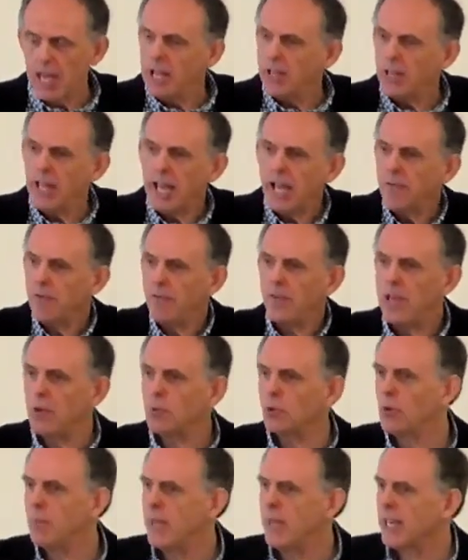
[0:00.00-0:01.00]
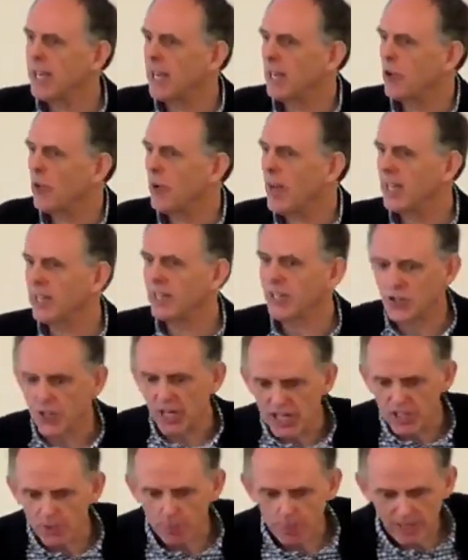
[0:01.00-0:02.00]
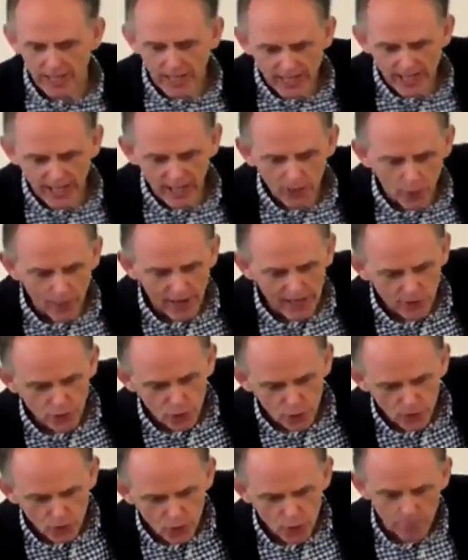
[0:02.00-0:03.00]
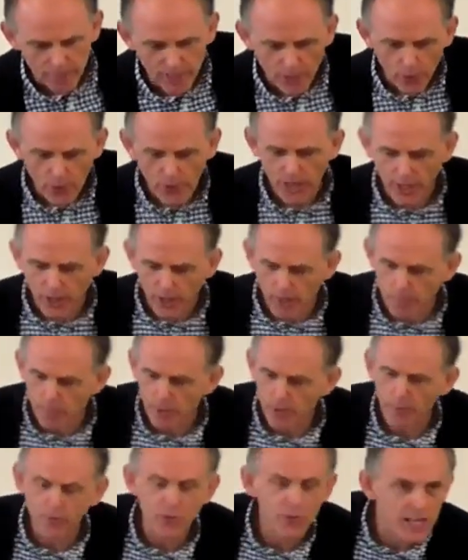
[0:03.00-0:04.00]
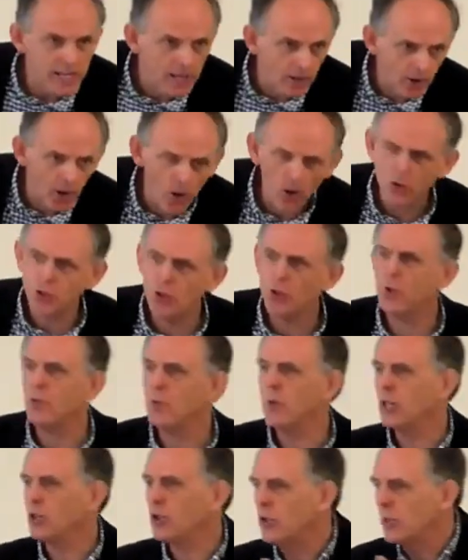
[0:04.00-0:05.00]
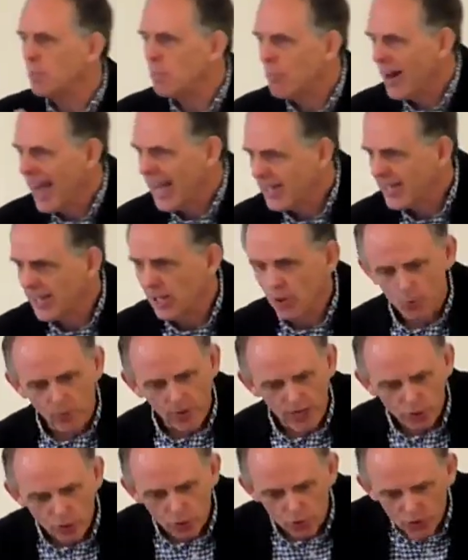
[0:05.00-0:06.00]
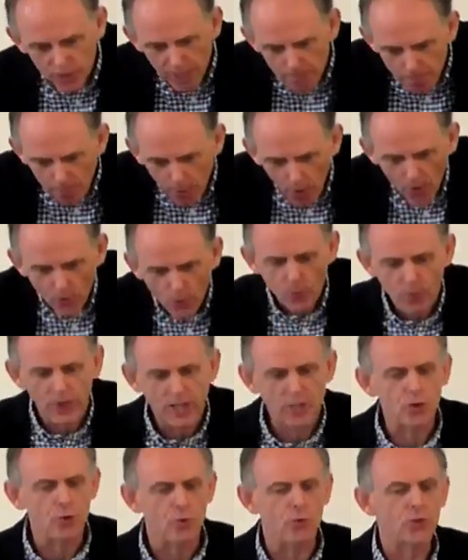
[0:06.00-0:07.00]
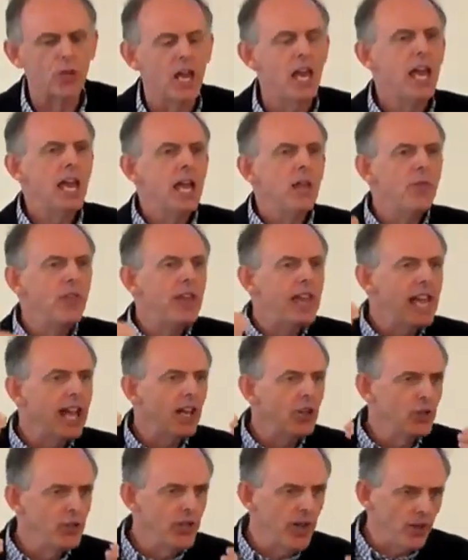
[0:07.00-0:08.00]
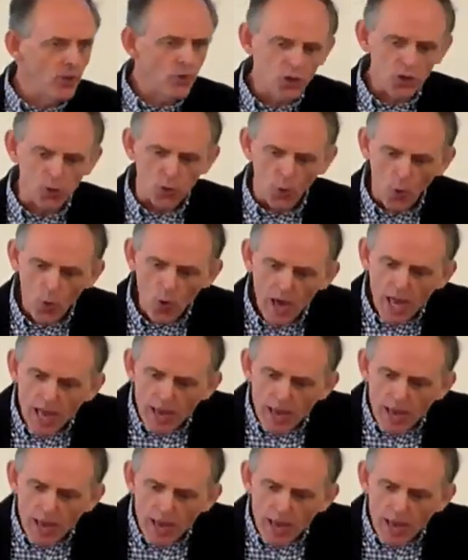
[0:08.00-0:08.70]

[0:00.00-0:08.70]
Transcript: They had failed to make a correct assessment and a correct judgment on a number of theological issues, practical issues, and moral issues. They had done so